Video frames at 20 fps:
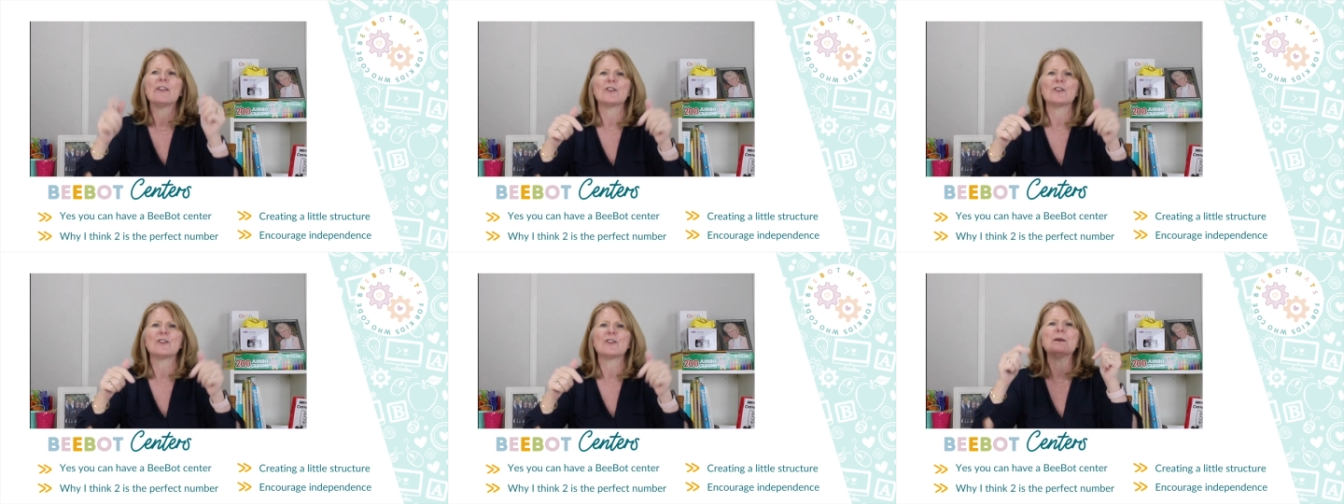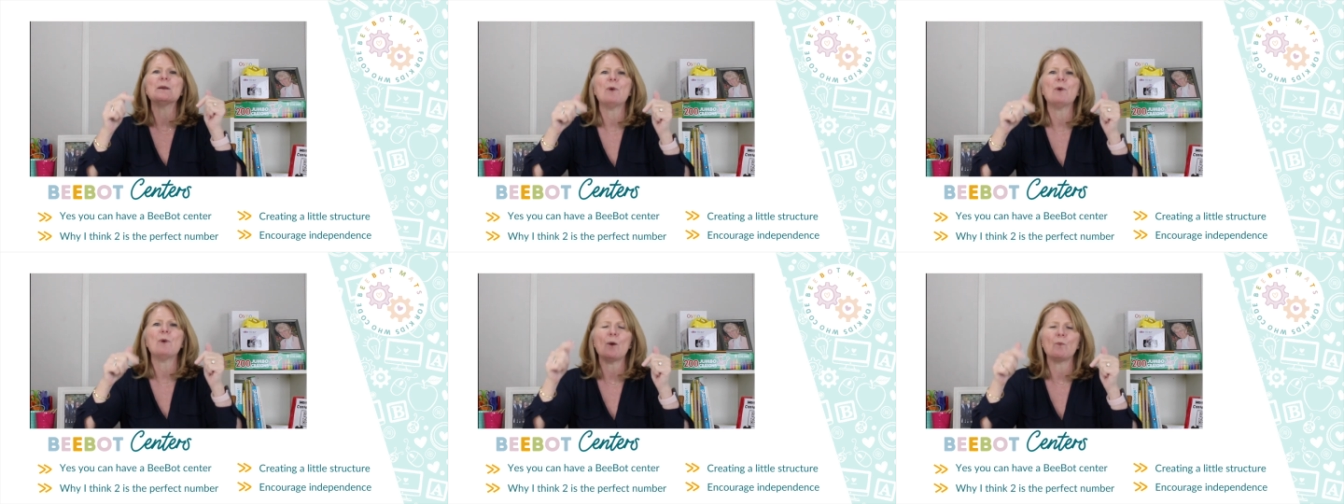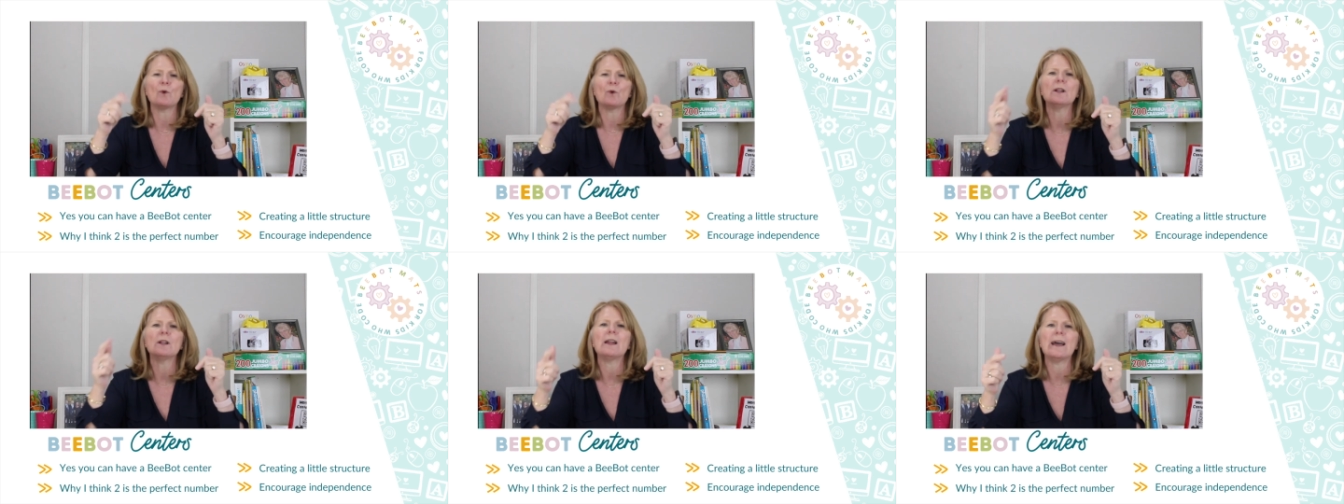the
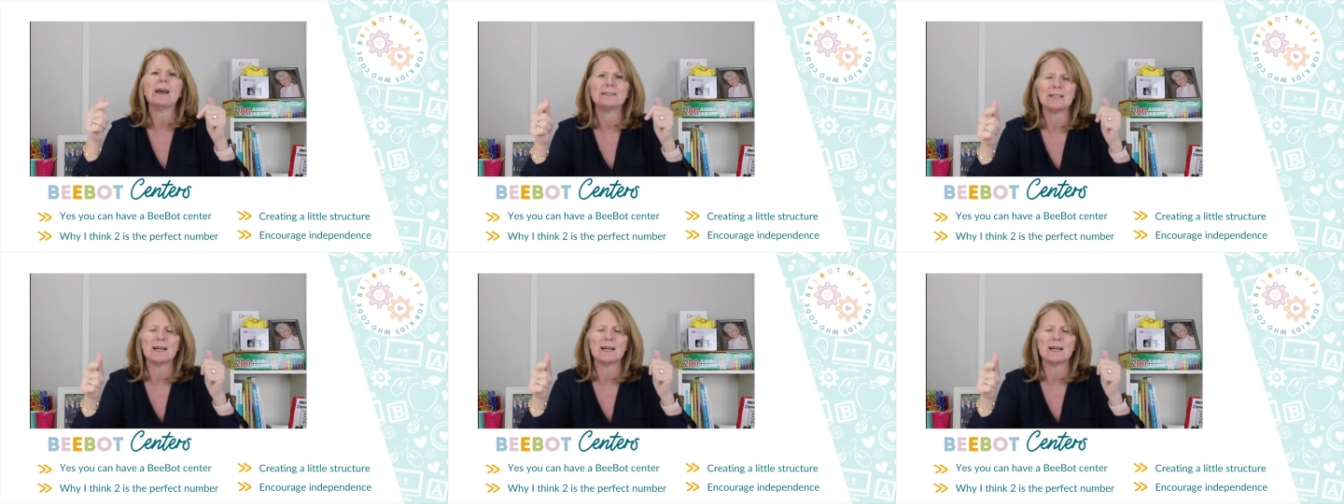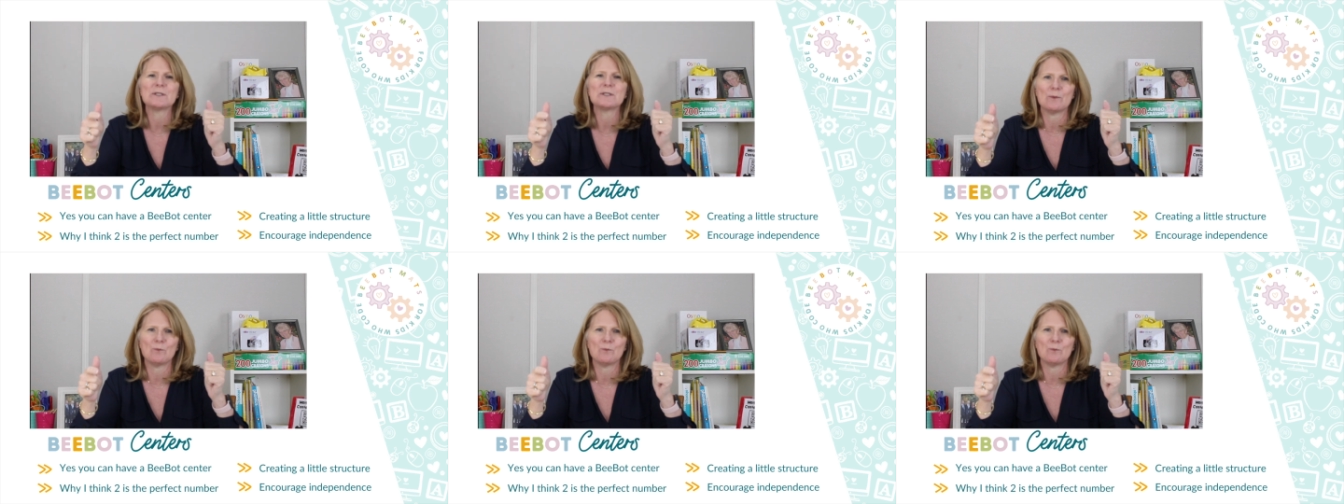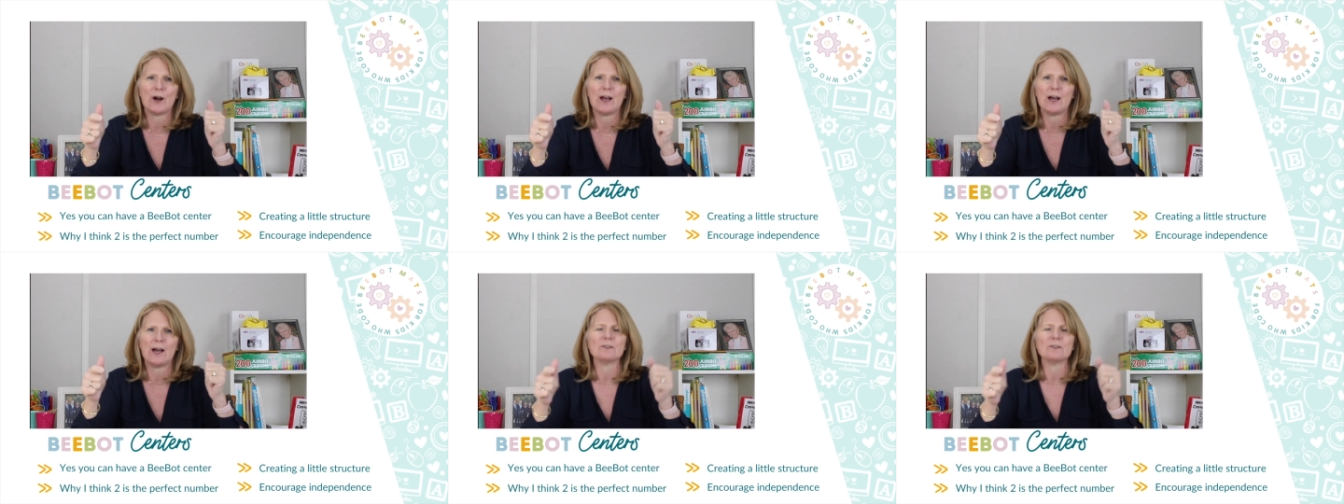BeeBot will end up
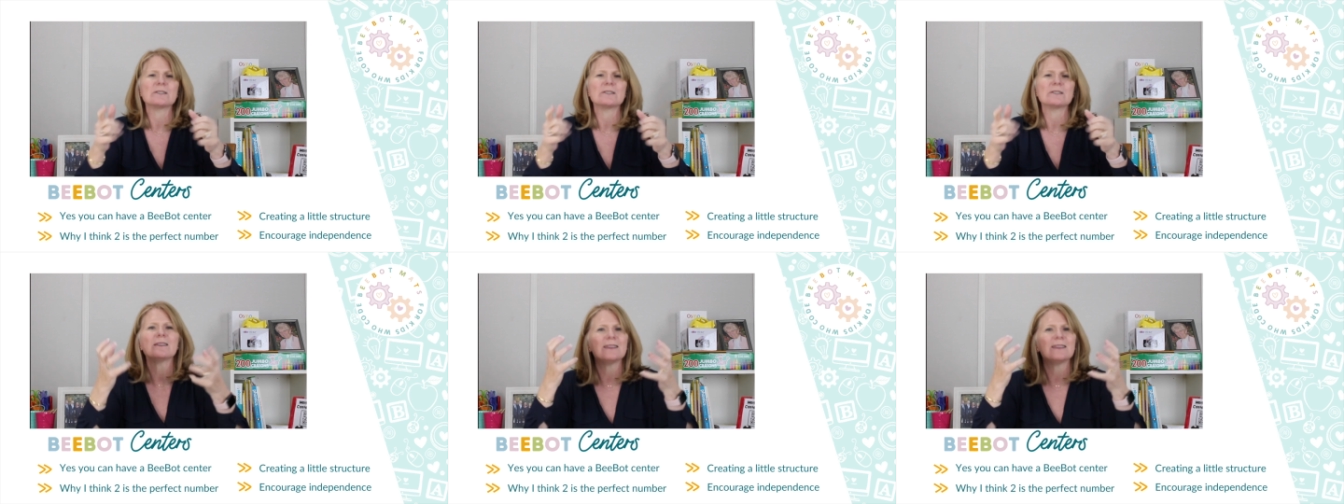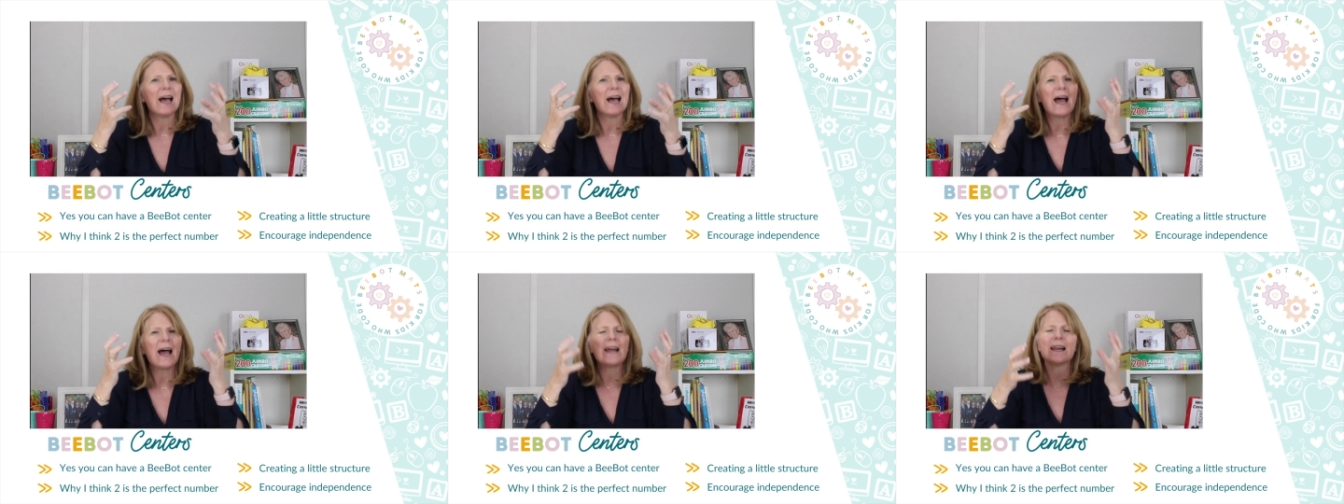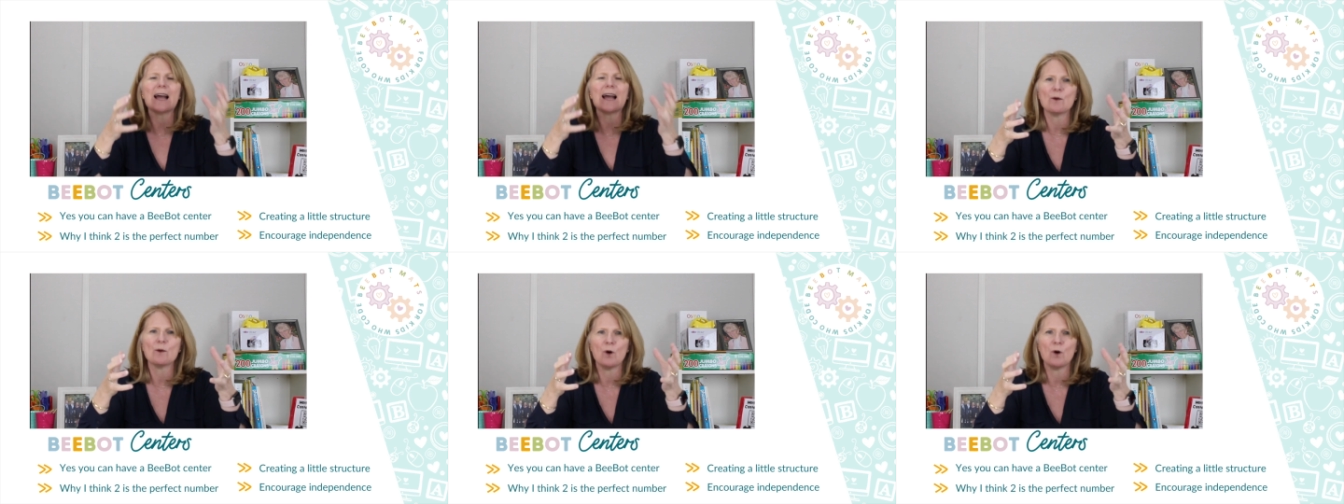somewhere else.
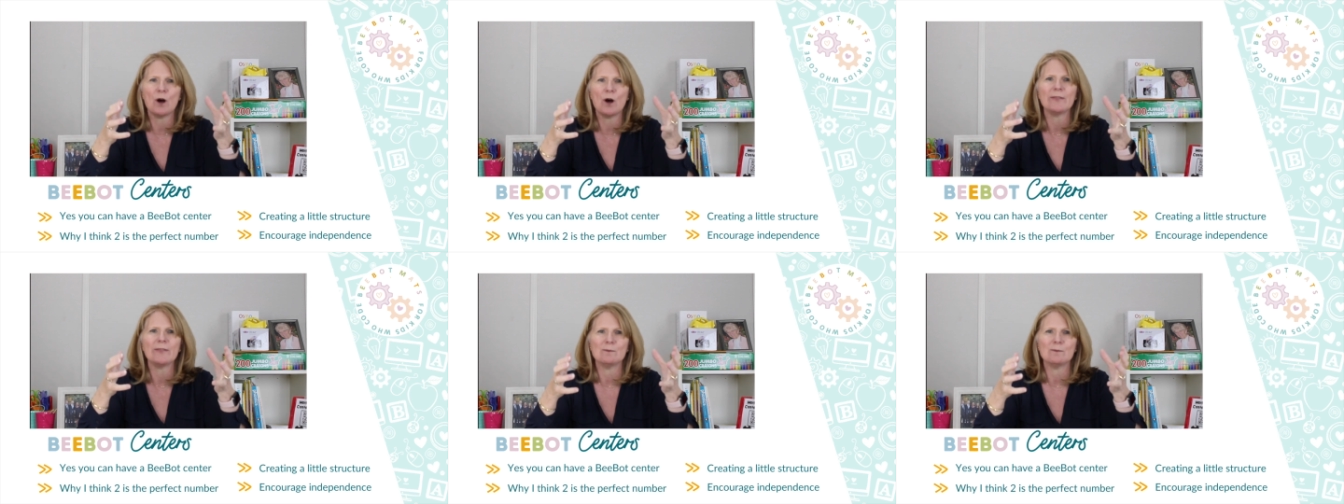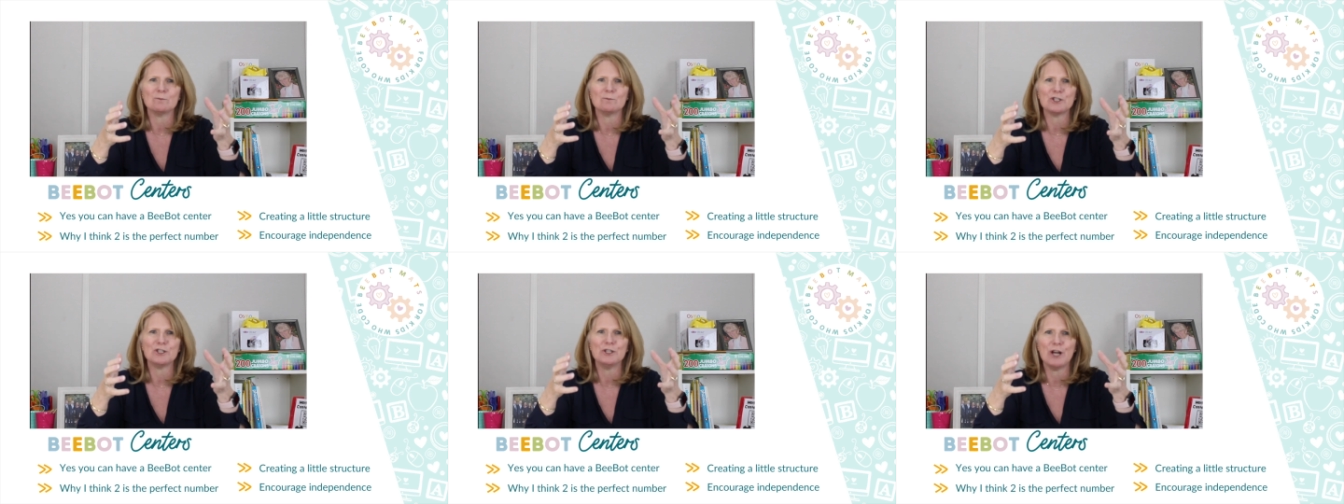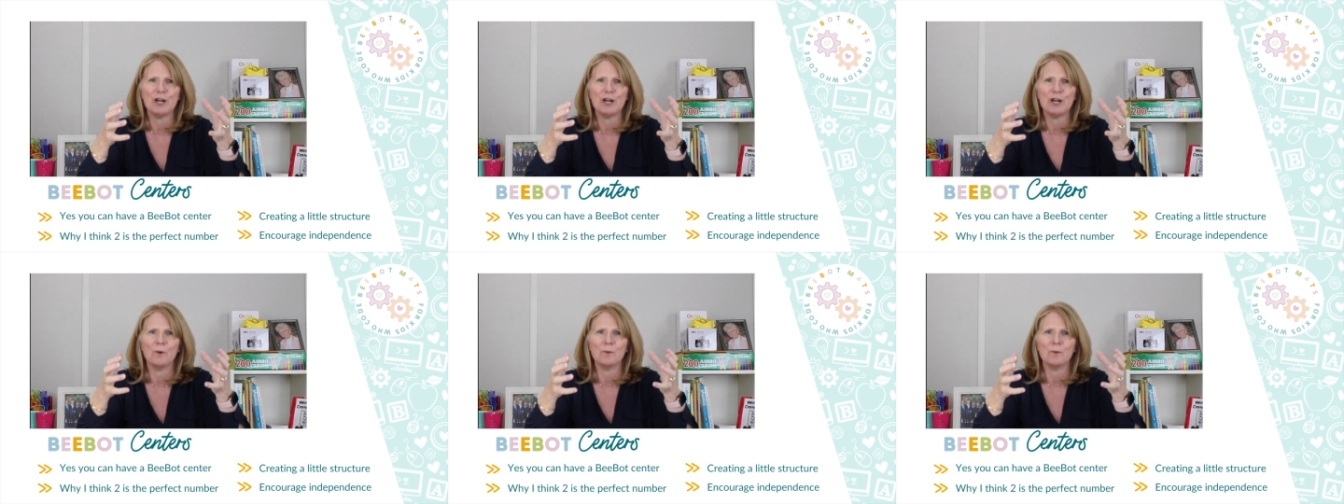That I want them to
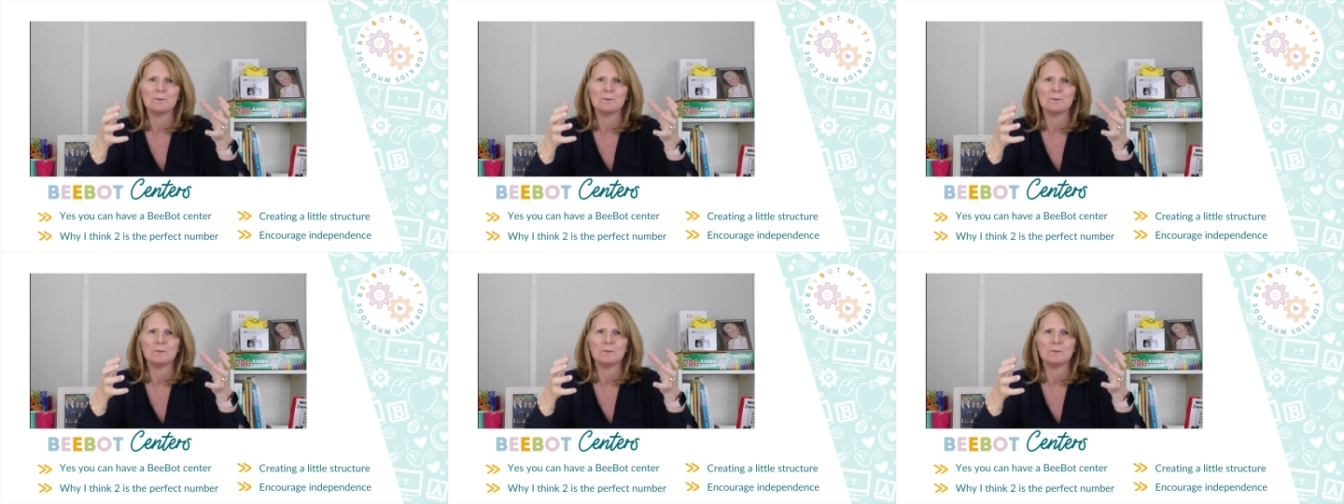know.